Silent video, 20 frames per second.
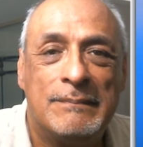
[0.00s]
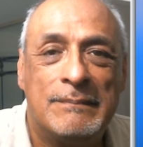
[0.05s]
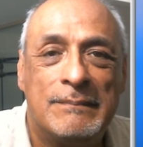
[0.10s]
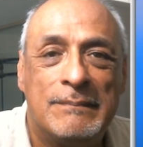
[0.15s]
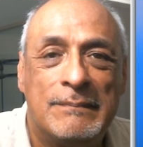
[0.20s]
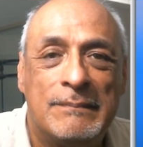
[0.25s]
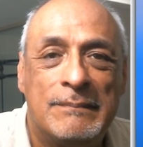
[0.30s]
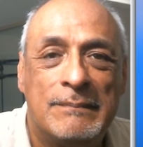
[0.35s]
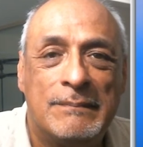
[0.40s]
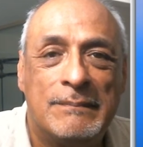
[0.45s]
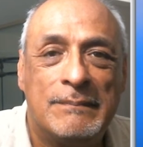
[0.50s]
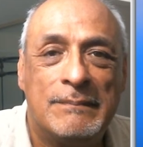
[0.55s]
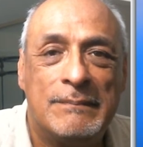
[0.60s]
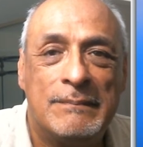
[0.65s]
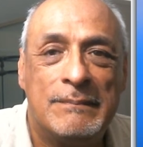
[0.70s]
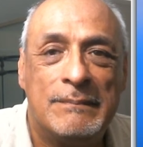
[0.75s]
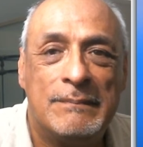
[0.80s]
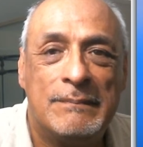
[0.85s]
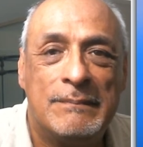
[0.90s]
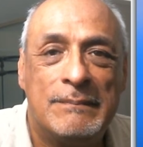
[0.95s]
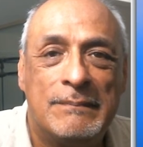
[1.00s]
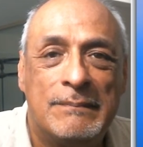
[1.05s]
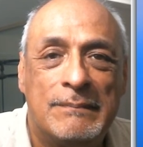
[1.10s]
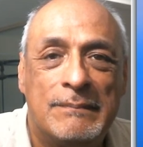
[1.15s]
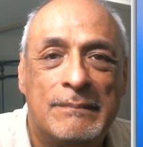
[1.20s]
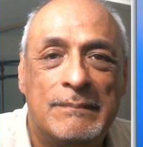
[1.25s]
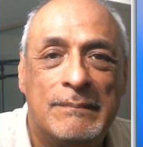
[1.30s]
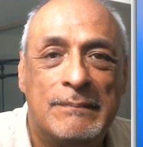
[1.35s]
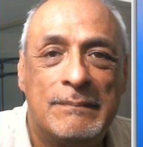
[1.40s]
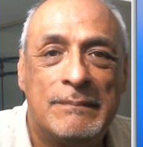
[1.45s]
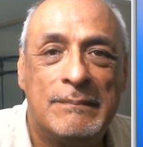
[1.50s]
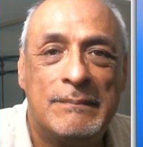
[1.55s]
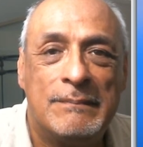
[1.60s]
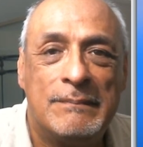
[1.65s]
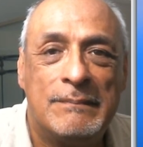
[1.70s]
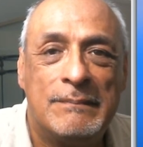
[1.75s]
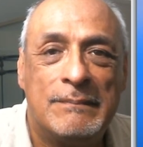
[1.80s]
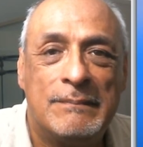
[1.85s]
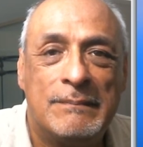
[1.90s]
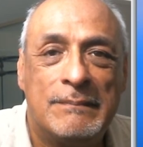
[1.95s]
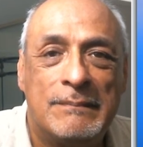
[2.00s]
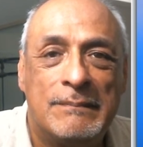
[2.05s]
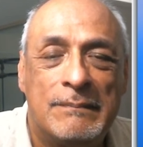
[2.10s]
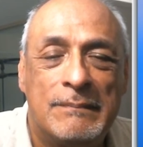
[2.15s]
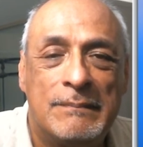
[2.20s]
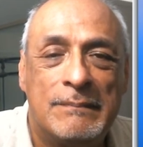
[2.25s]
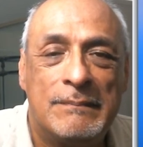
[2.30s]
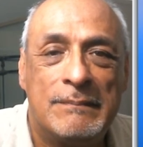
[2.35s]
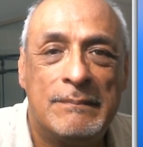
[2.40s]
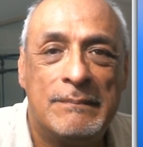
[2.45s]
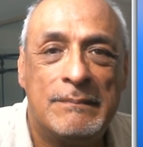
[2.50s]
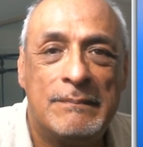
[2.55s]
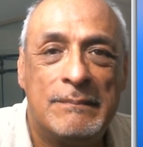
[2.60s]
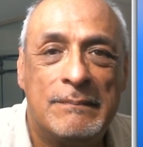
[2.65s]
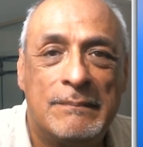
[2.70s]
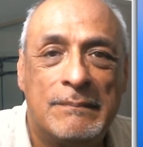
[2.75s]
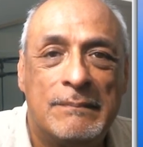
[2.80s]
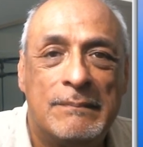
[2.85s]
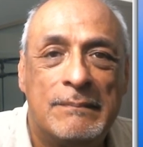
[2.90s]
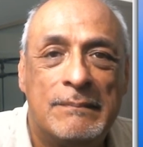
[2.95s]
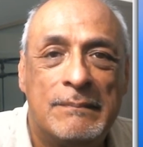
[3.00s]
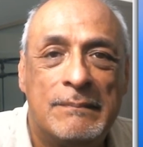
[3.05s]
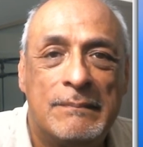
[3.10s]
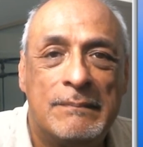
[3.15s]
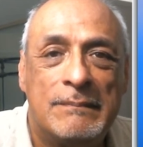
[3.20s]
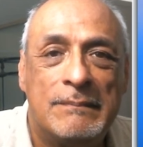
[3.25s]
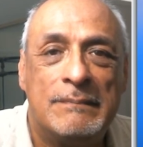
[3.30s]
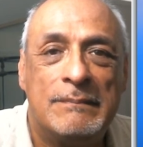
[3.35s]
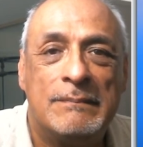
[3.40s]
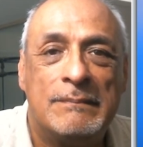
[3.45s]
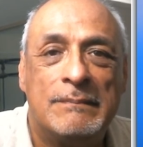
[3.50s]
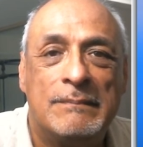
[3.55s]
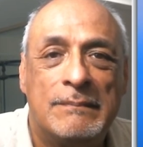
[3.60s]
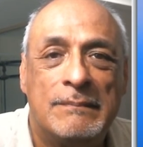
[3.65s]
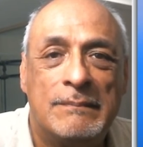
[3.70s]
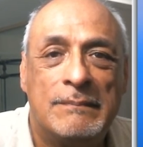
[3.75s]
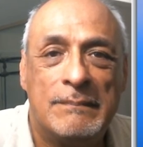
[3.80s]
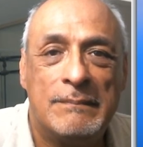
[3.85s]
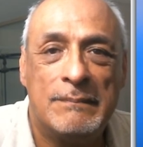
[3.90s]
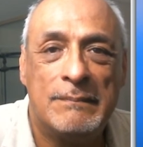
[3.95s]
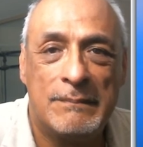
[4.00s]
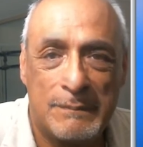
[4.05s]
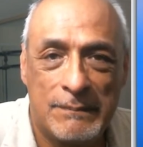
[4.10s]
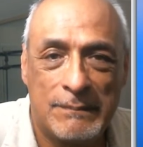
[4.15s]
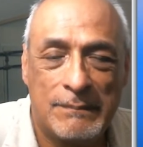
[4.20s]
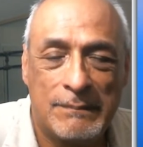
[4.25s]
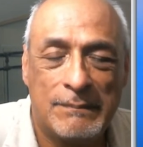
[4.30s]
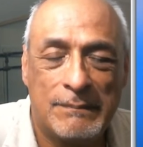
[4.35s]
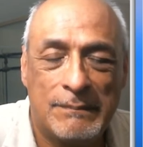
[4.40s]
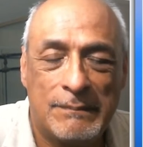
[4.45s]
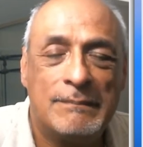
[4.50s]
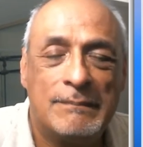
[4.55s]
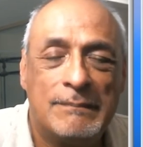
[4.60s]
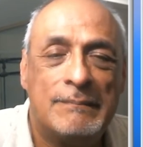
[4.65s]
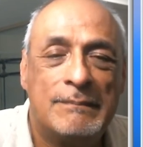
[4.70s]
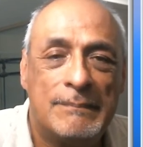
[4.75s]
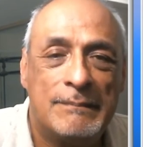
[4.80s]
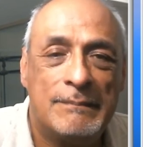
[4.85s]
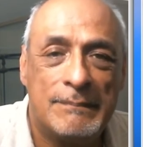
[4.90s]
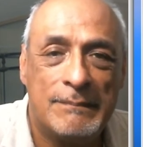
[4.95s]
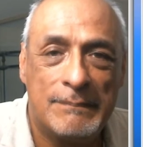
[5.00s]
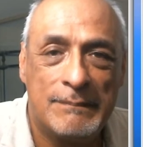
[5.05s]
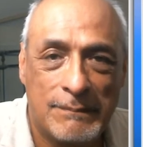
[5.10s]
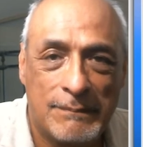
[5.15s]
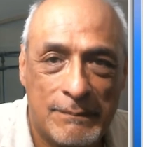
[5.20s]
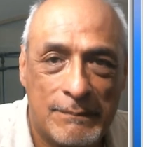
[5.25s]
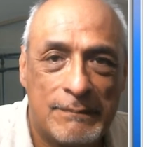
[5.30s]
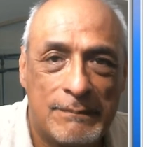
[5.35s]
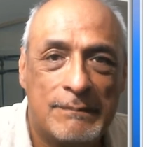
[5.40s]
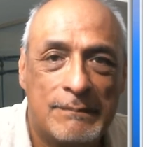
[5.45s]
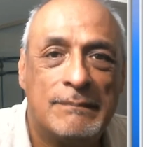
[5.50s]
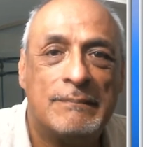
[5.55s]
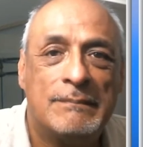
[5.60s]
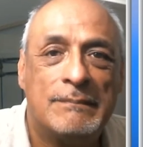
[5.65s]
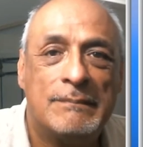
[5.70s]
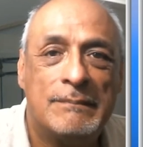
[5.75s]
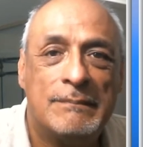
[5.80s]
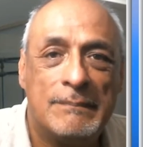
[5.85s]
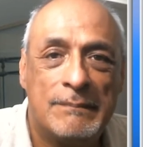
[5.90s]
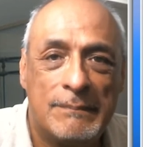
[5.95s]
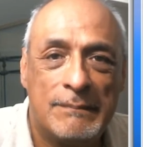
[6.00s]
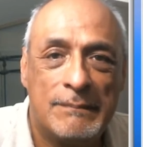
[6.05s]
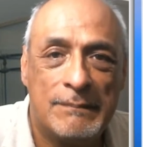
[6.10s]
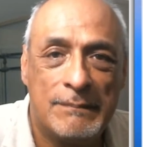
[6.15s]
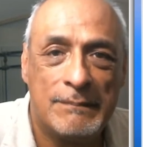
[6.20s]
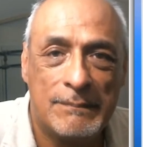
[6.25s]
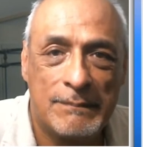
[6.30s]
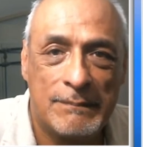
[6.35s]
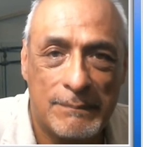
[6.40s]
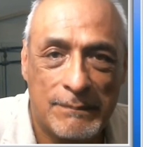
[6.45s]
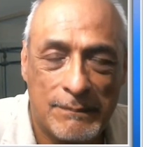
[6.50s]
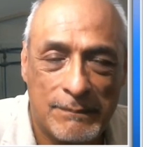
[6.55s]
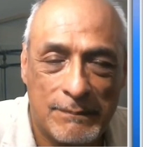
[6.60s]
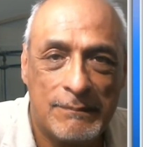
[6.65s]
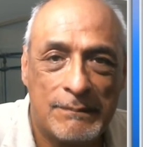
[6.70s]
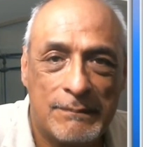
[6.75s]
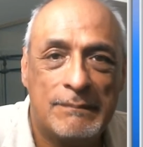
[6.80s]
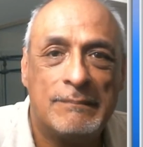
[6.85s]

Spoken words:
This person isn't speaking.